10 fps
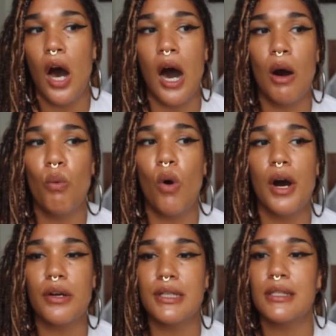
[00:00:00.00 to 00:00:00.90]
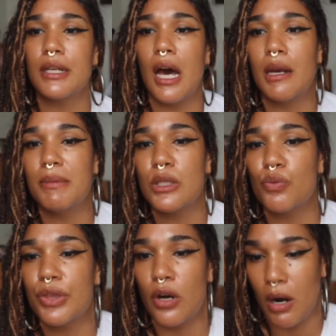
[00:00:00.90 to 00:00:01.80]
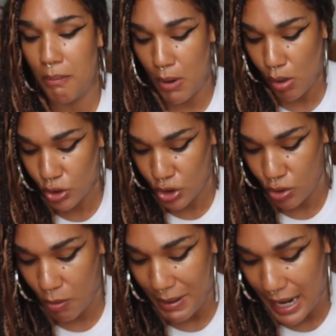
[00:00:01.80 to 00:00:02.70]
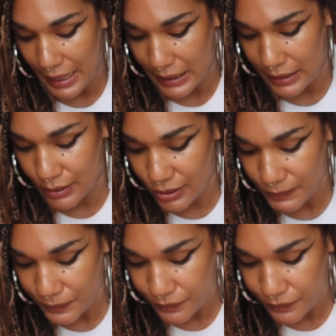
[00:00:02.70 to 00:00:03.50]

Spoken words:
Water is synonymous with our emotional bodies,